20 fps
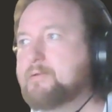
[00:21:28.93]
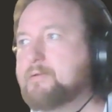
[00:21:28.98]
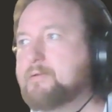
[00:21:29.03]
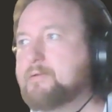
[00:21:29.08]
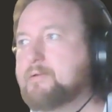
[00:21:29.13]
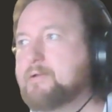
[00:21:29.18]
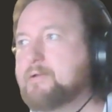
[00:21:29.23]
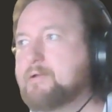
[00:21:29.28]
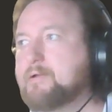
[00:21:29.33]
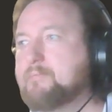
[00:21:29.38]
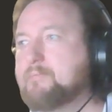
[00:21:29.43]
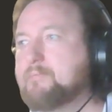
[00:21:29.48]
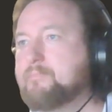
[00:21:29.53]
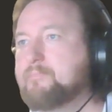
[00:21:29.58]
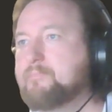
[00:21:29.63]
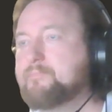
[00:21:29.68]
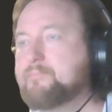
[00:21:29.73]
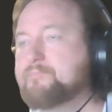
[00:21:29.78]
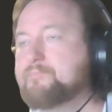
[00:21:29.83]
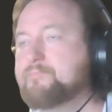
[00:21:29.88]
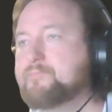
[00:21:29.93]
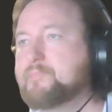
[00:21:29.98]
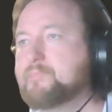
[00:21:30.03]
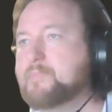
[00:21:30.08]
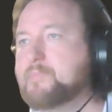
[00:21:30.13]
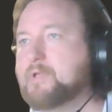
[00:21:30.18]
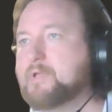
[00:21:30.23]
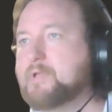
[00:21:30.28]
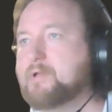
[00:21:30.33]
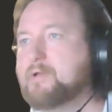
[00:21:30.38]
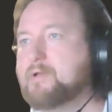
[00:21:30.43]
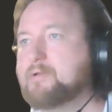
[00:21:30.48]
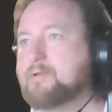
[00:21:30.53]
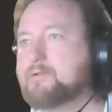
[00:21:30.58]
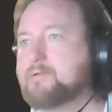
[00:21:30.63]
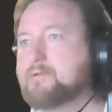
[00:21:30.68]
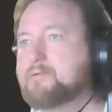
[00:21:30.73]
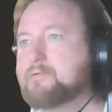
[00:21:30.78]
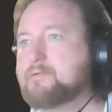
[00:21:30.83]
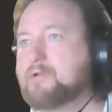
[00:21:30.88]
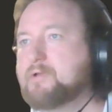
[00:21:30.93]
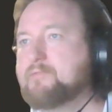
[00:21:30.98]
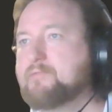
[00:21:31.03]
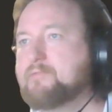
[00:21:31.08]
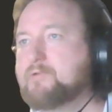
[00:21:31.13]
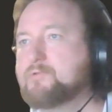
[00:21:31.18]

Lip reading: And I found